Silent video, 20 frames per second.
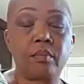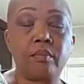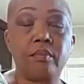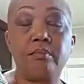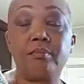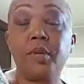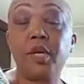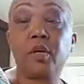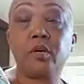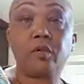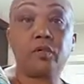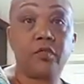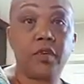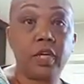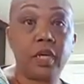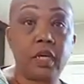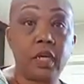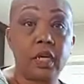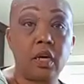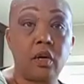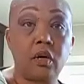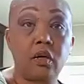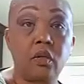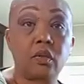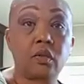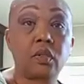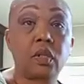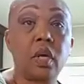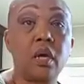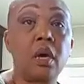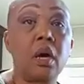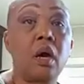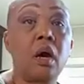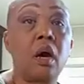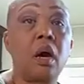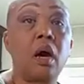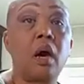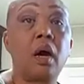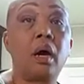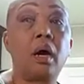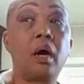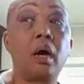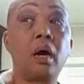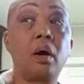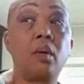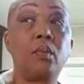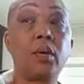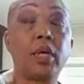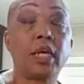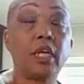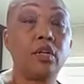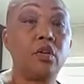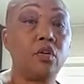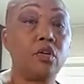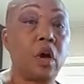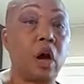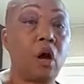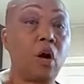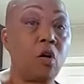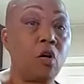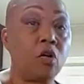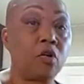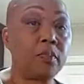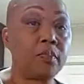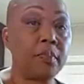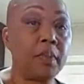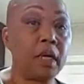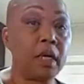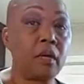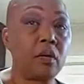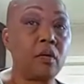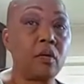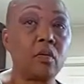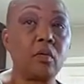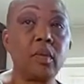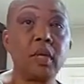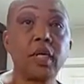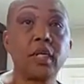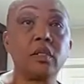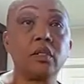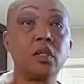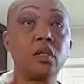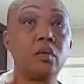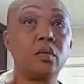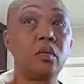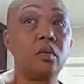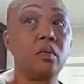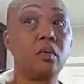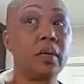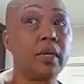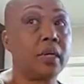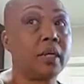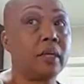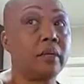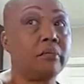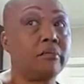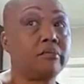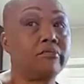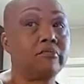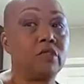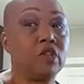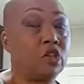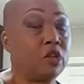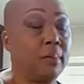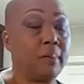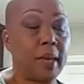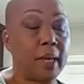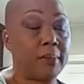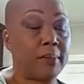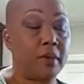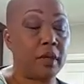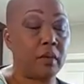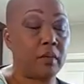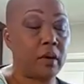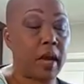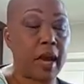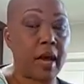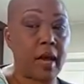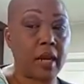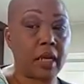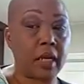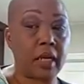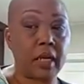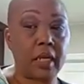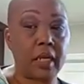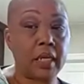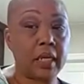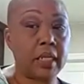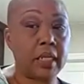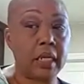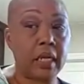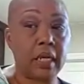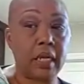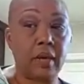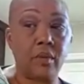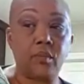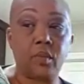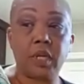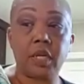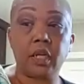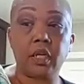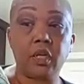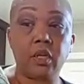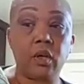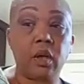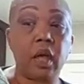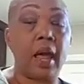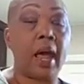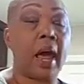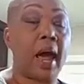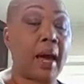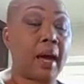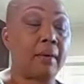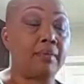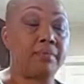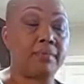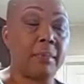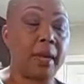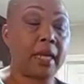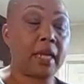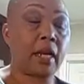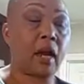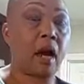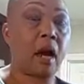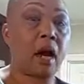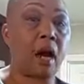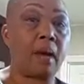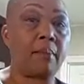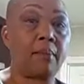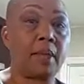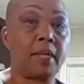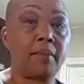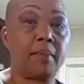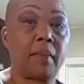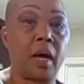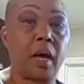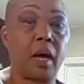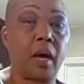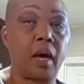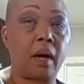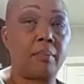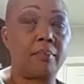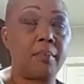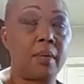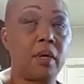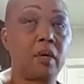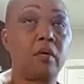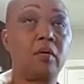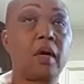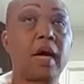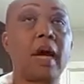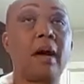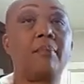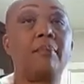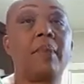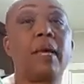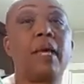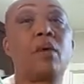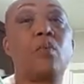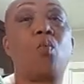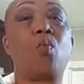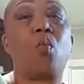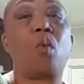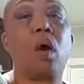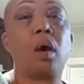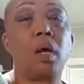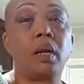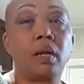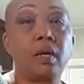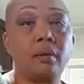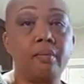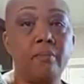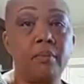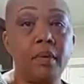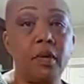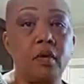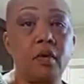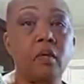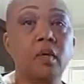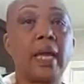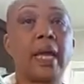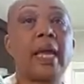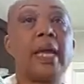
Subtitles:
milk videos, we can do the oat milk. You can make milk out of any nut. I've made almond milk. I made walnut milk.